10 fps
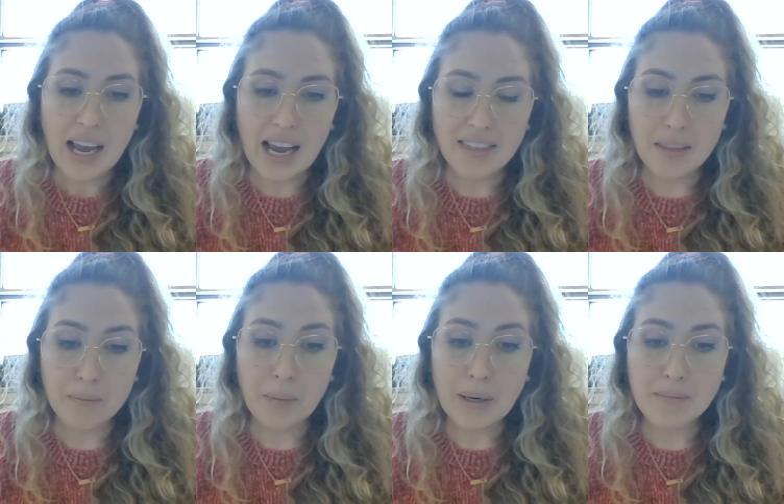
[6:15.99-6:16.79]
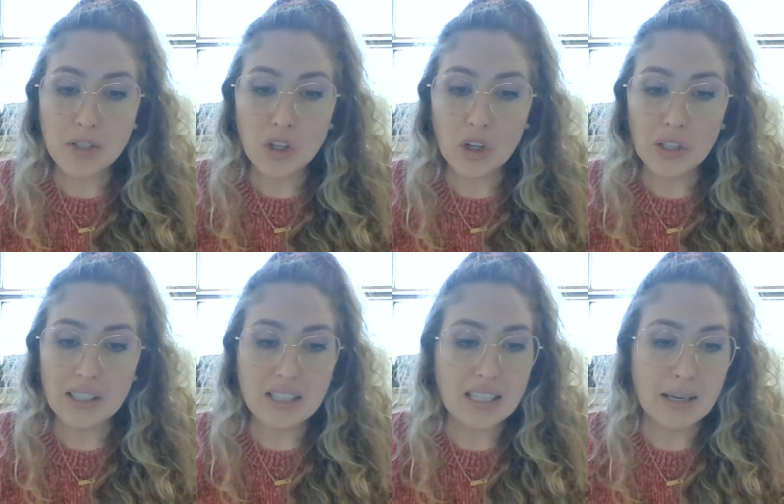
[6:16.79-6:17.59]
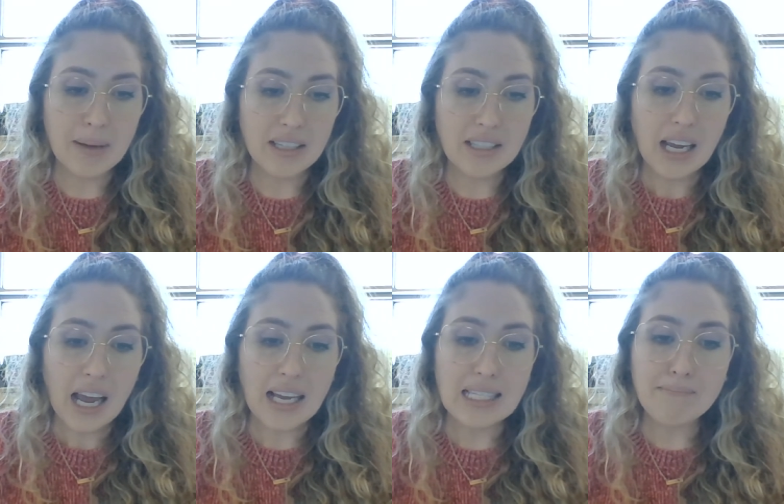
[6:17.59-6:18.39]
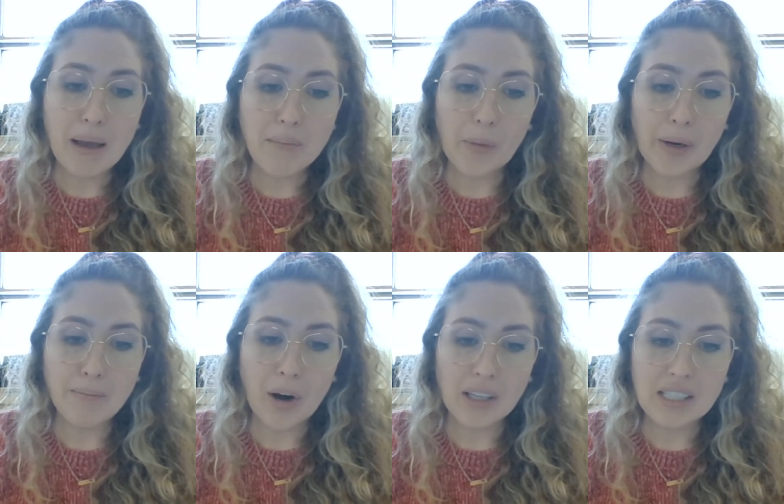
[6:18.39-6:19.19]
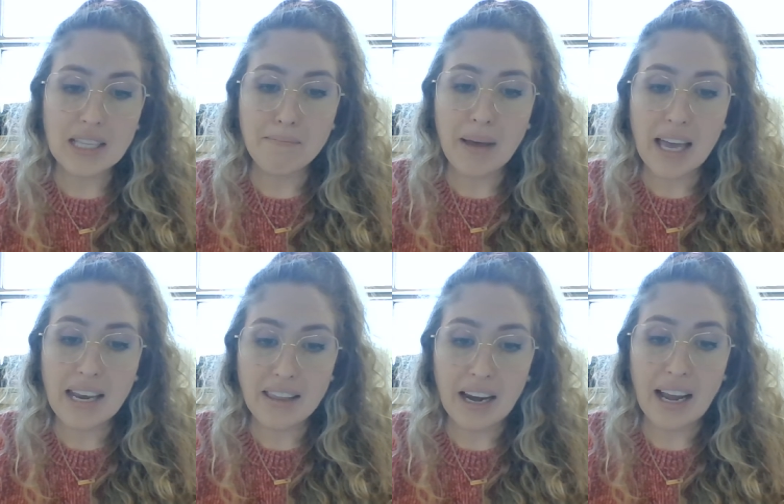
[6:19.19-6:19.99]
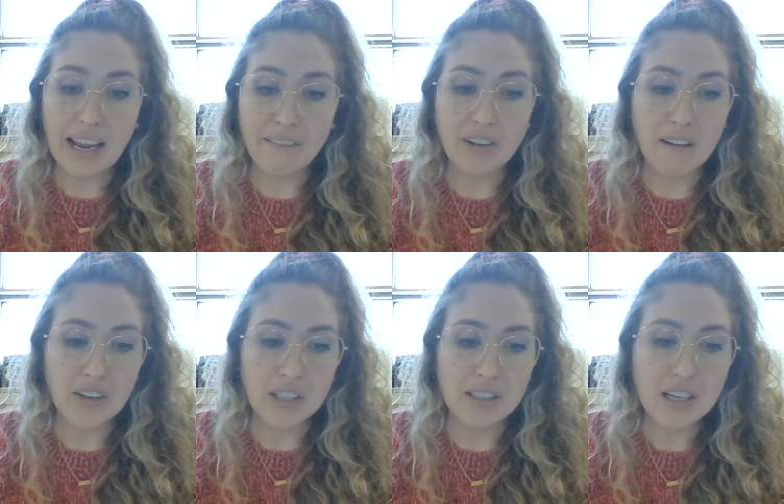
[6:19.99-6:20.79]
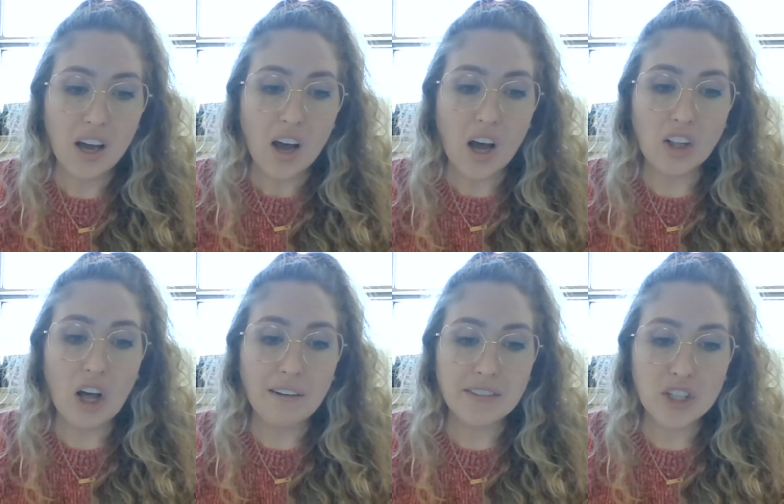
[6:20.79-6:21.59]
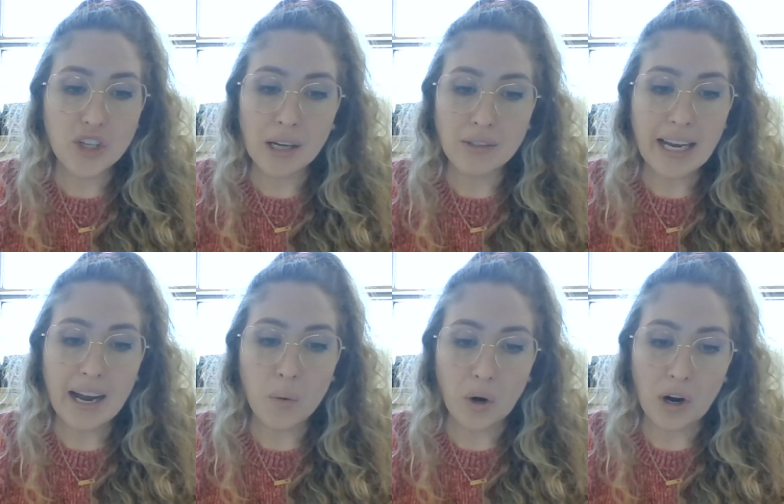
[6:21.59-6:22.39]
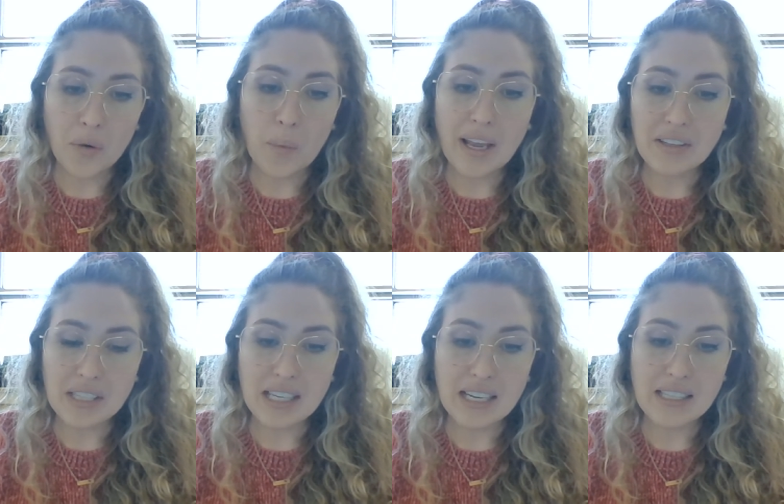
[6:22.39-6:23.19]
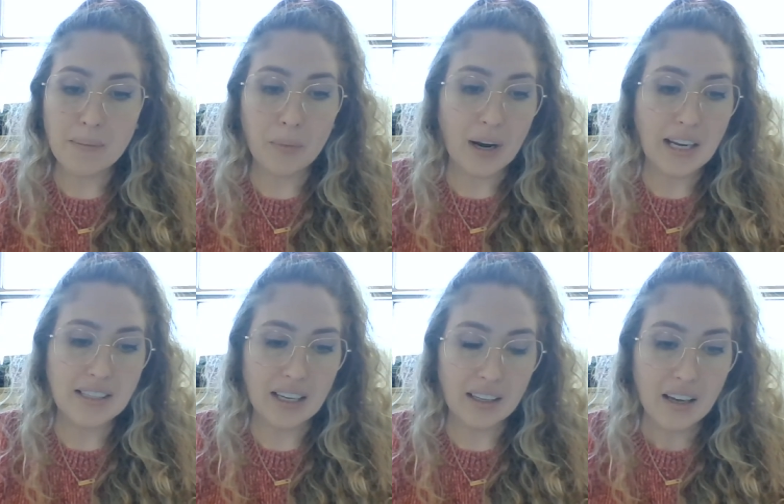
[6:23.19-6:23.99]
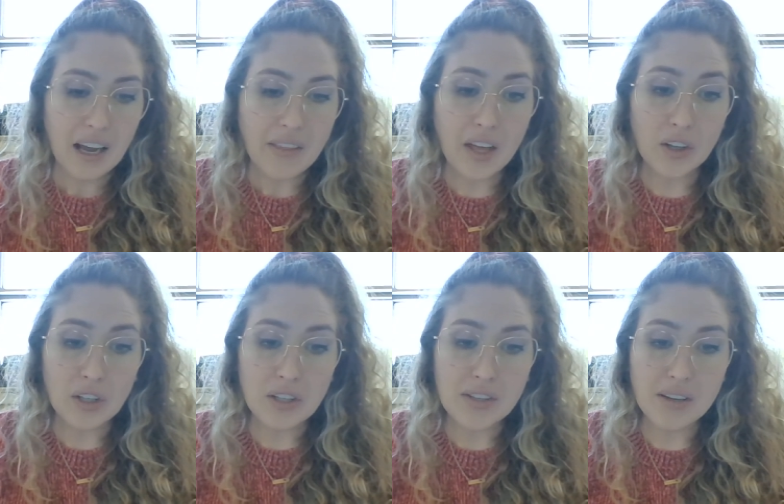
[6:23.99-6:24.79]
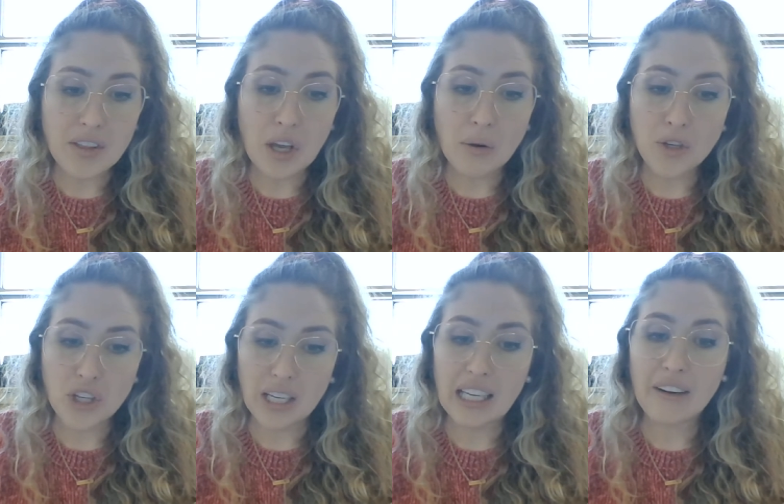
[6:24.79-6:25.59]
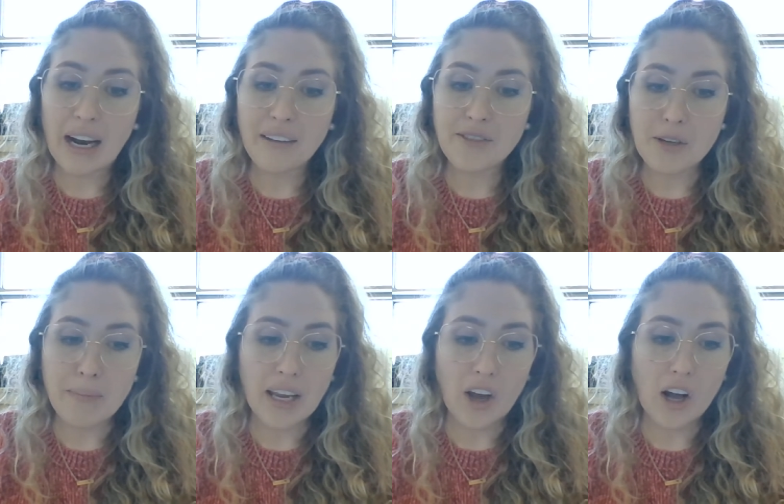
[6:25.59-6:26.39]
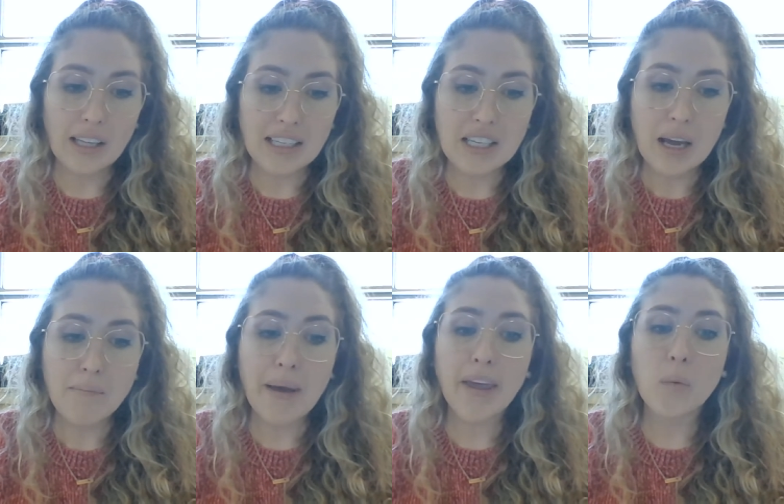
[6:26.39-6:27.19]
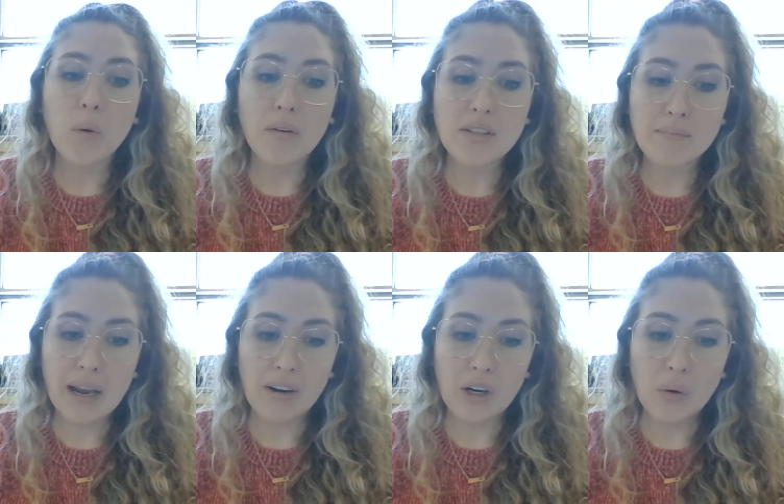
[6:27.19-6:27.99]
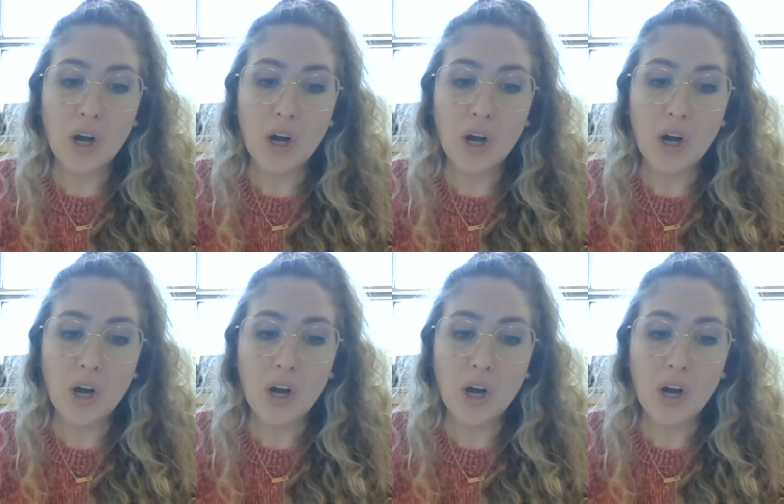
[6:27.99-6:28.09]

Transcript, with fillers: at the brim's current's limit, as memory marked the men that I have governed. Aloft it shall tower on Whale's Ness uprising, that earls of the ocean hereafter may call it. Beowulf's barrow,